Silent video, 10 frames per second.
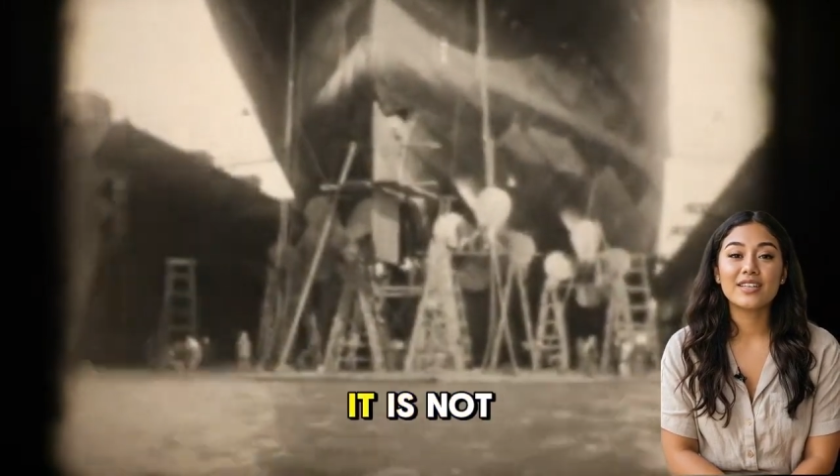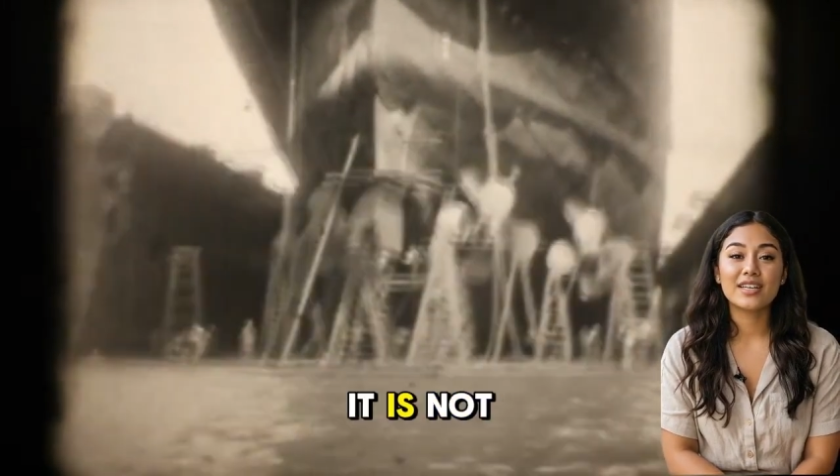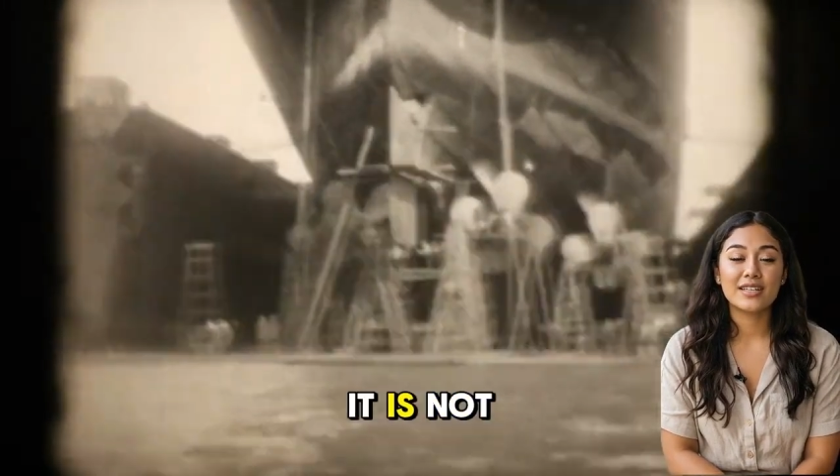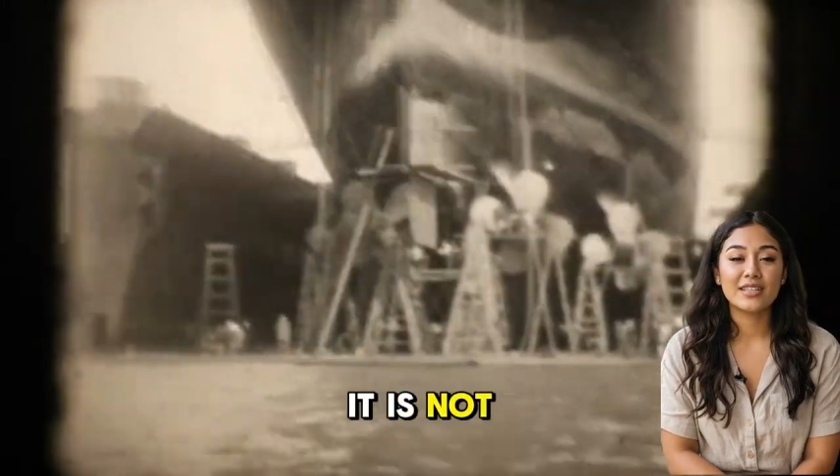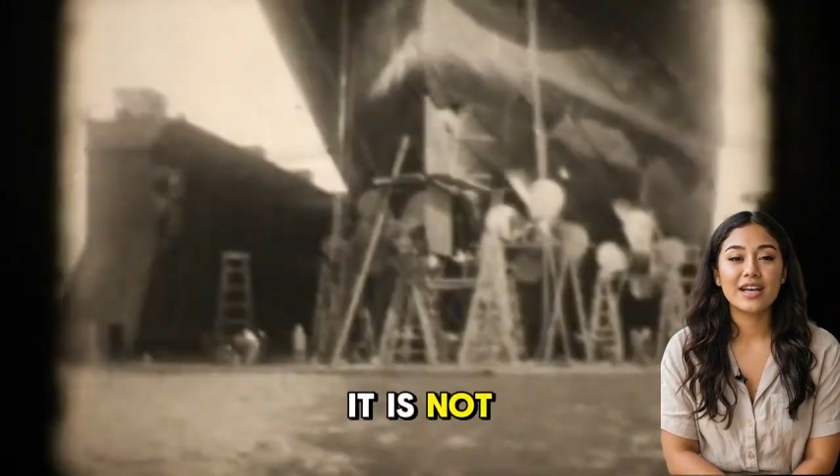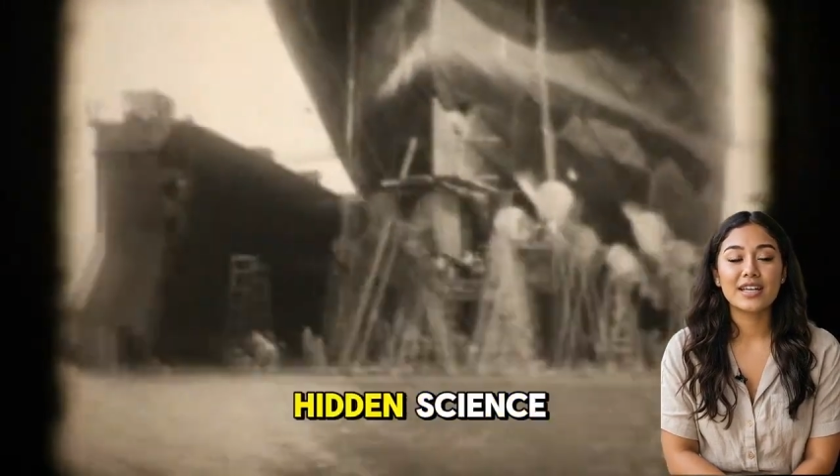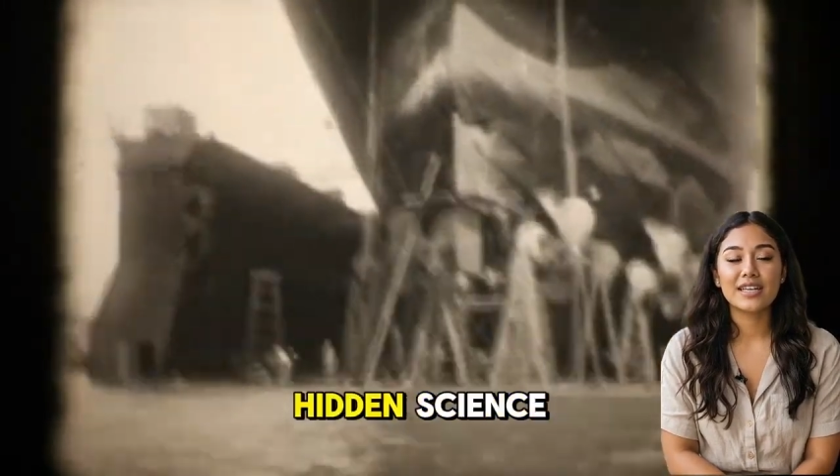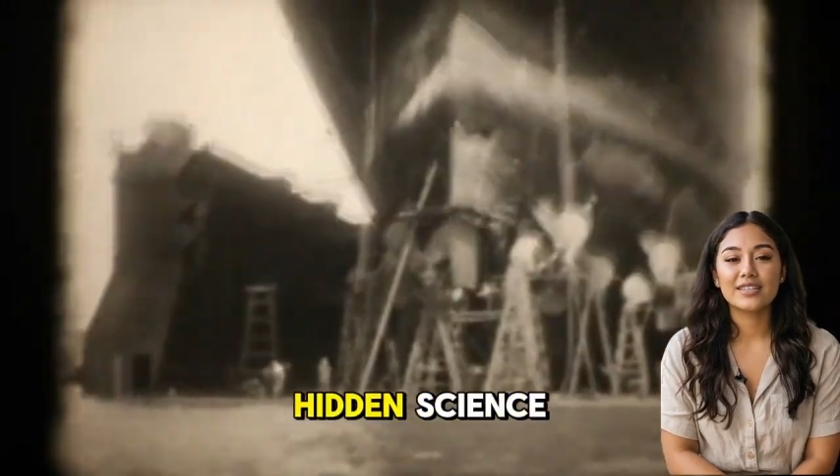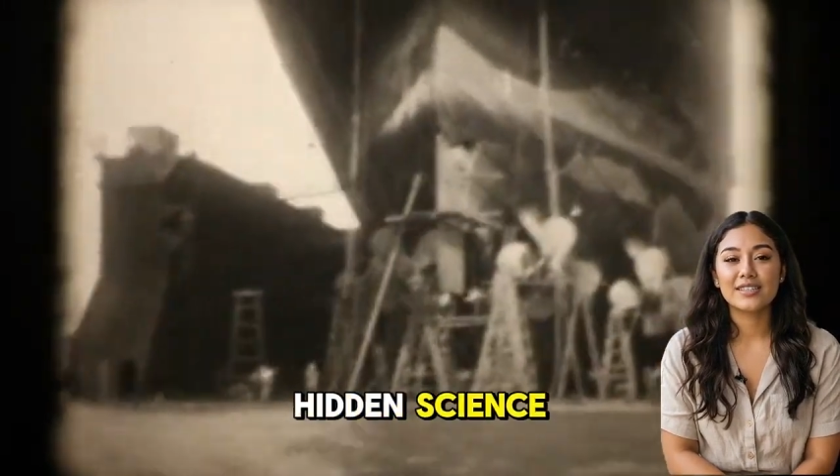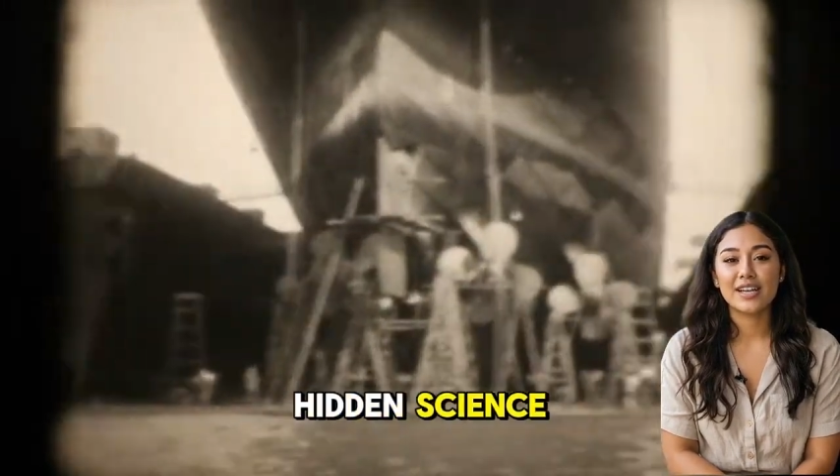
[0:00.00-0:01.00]
It is not
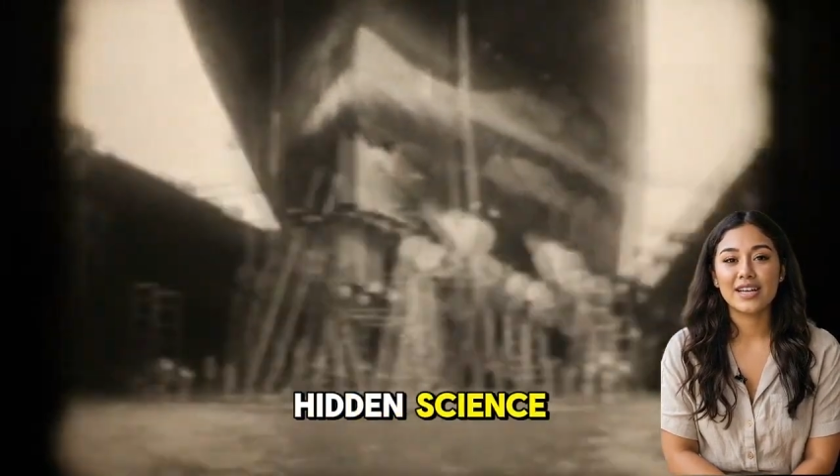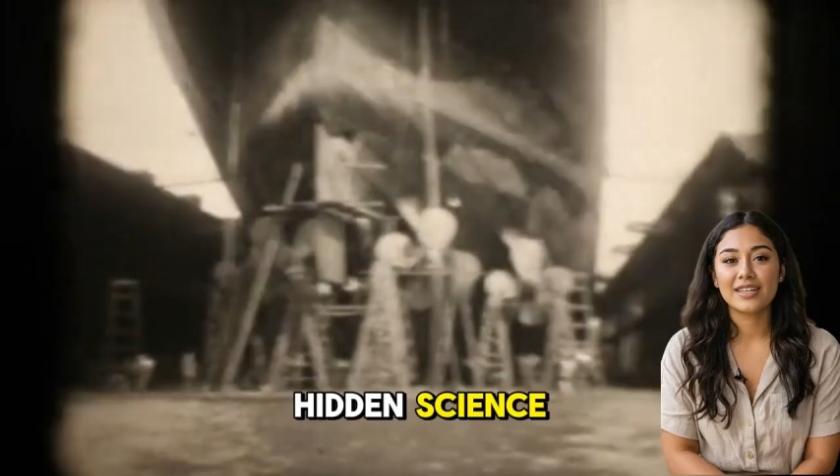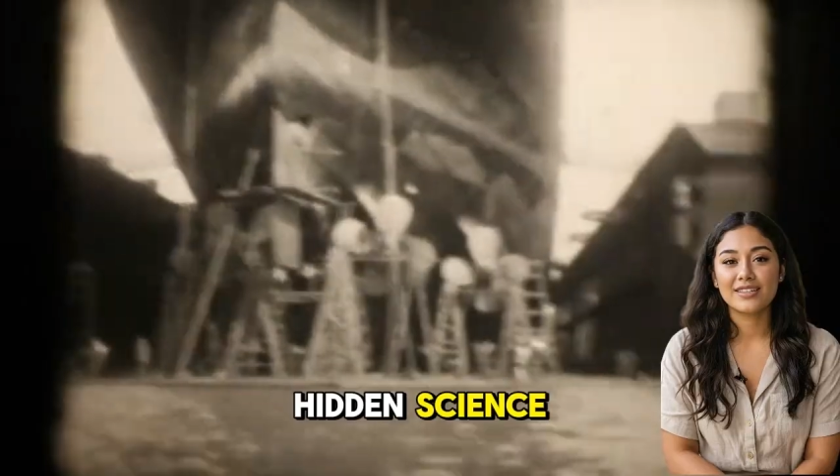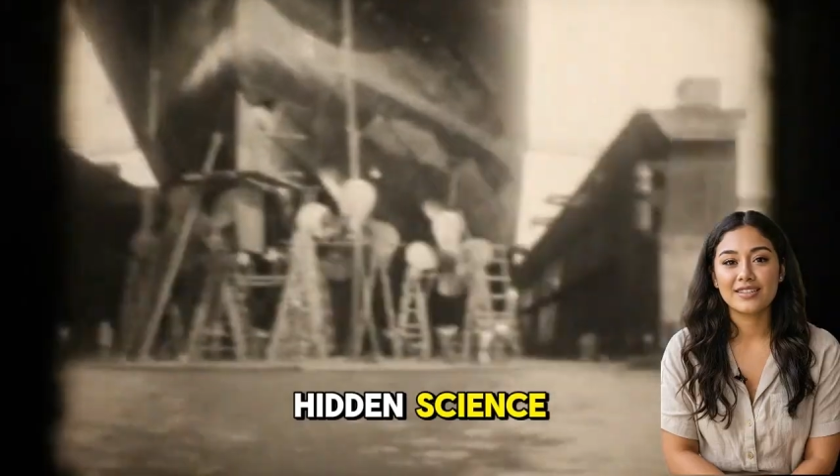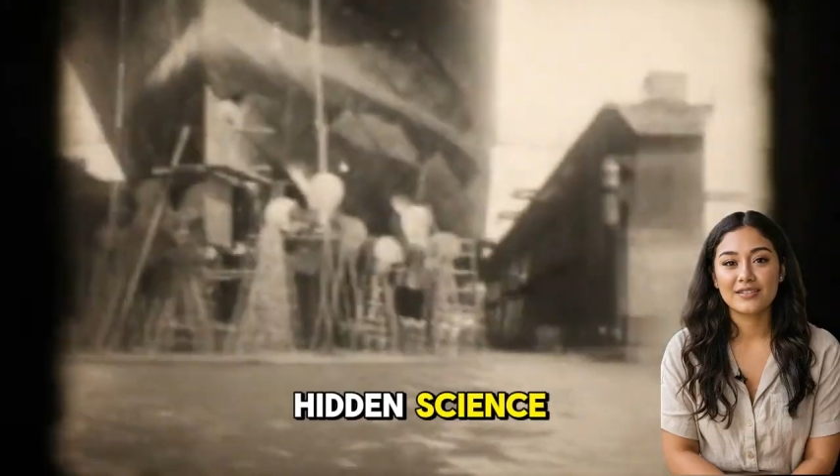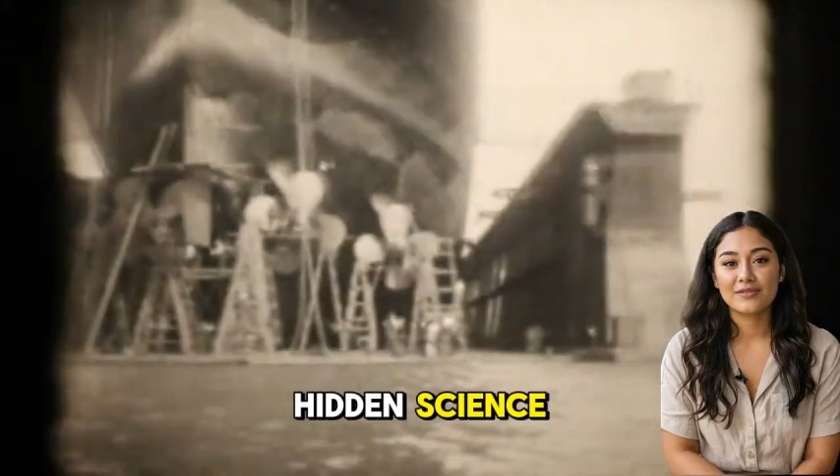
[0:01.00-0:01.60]
hidden science.